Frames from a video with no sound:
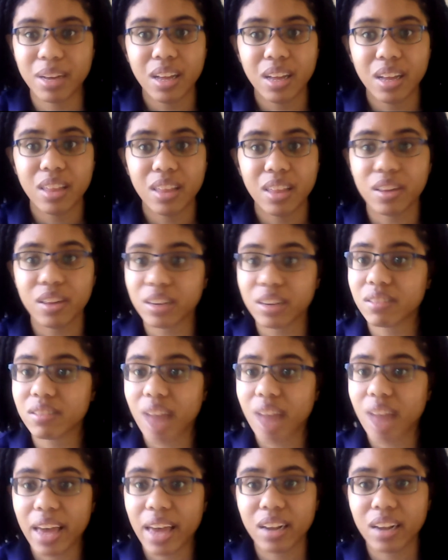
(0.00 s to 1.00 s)
they're
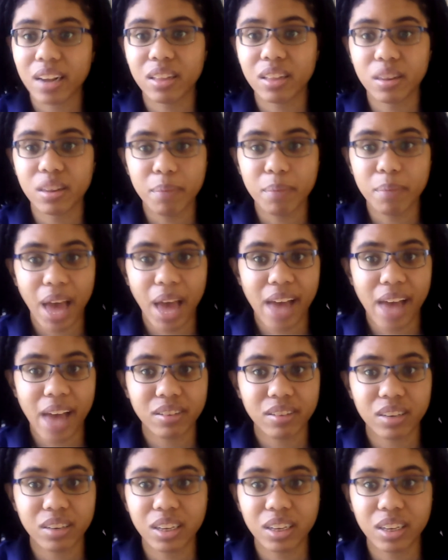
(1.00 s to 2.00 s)
excited, they're
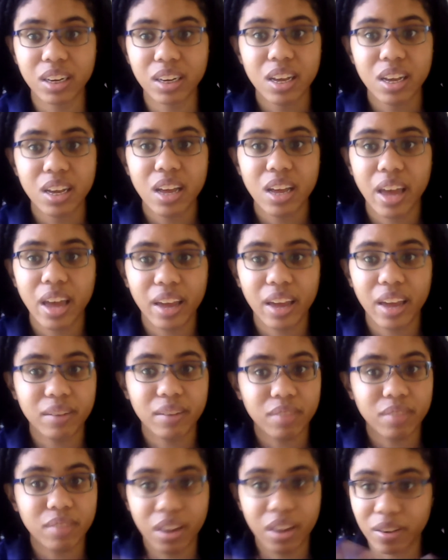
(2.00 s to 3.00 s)
passionate,
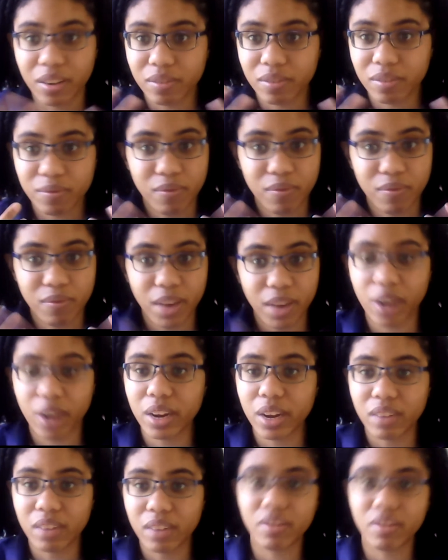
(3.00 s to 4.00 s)
and they're
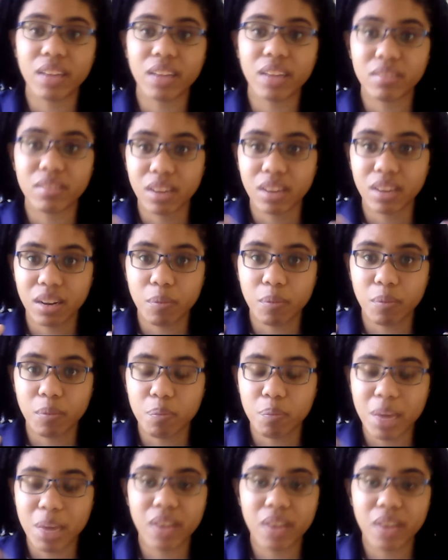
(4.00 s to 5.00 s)
very invested
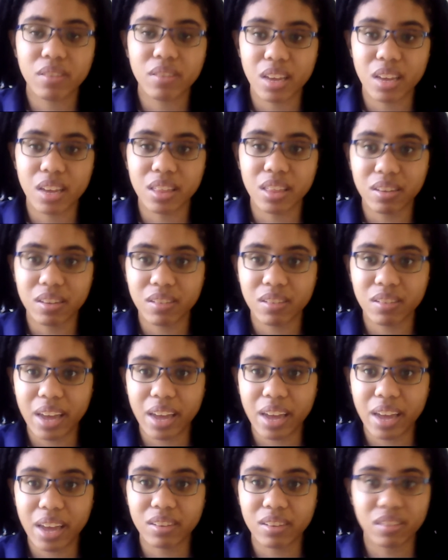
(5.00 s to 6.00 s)
in seeing this
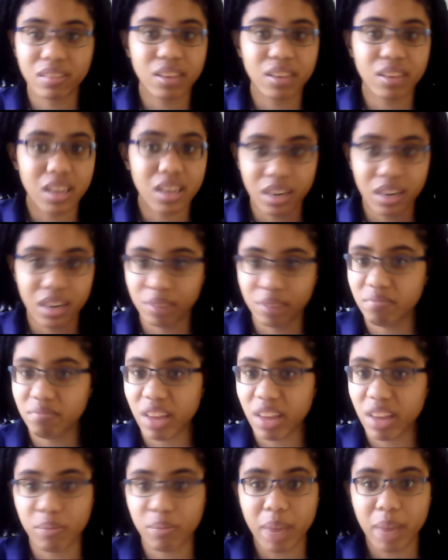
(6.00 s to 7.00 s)
site succeed in
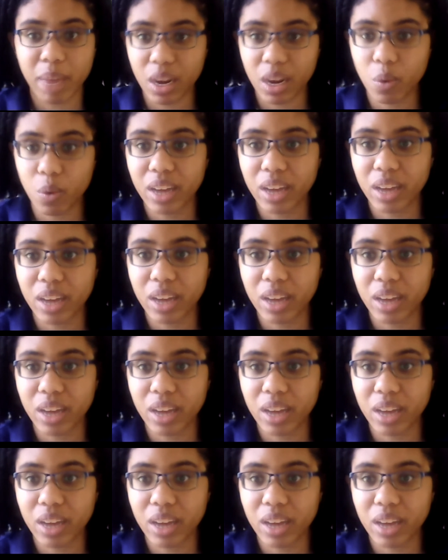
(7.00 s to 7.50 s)
as many ways